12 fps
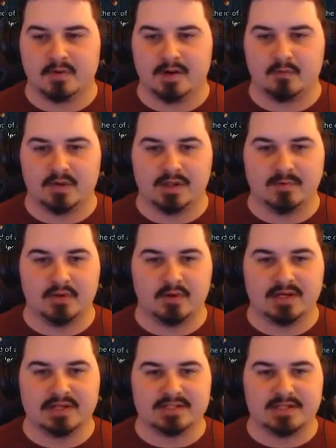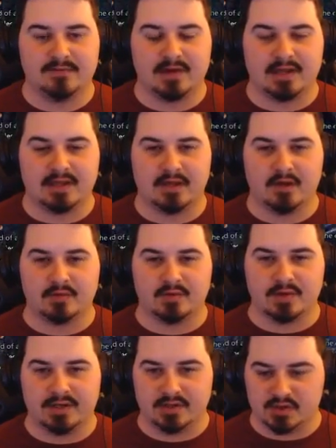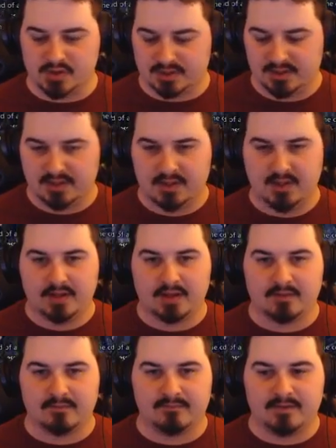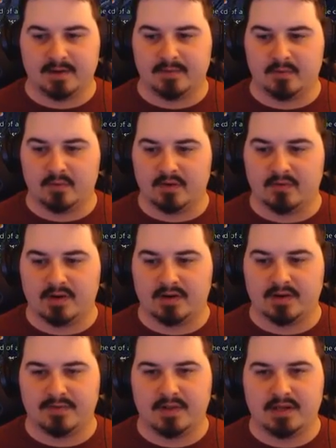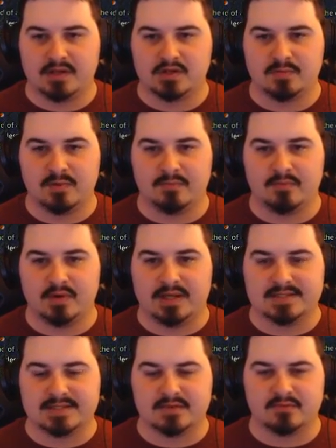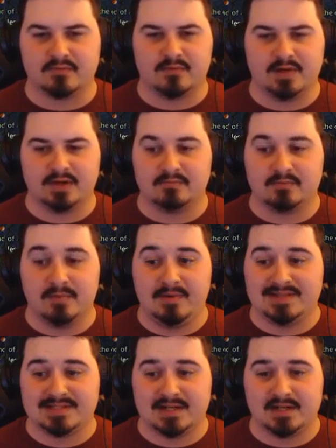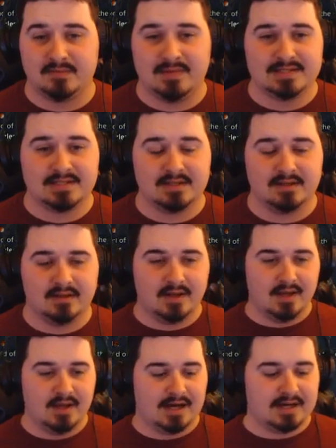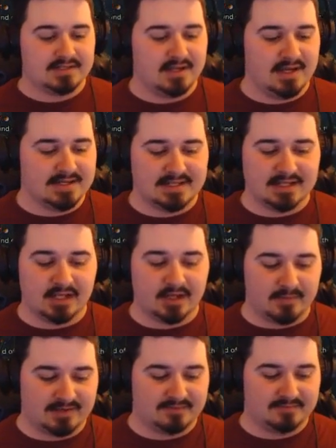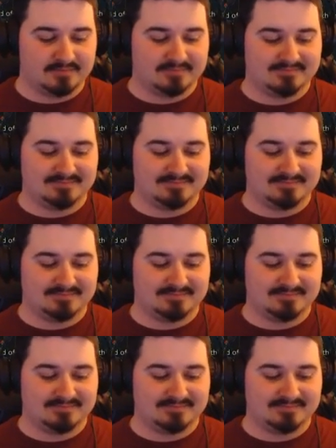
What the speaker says: Alright, well, let me go ahead and see if I can get over to the dungeon and find my way around. I think it should be pretty easy to find. Maybe it's not gonna be easy. I'll see you guys in a little bit.